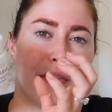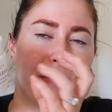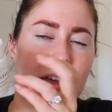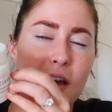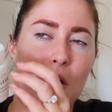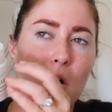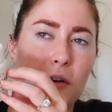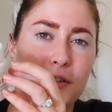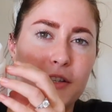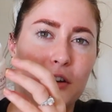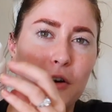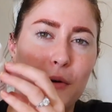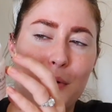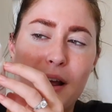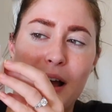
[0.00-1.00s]
it
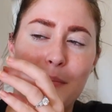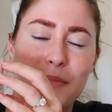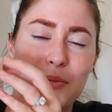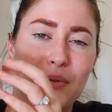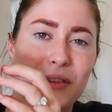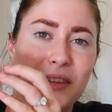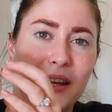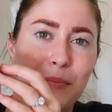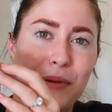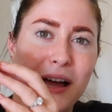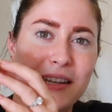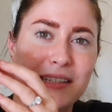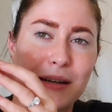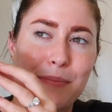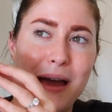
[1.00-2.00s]
also comes with like
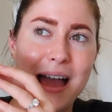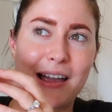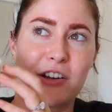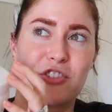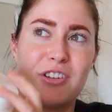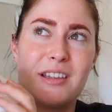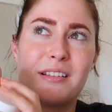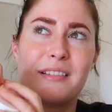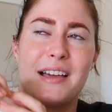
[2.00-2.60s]
plastic packaging.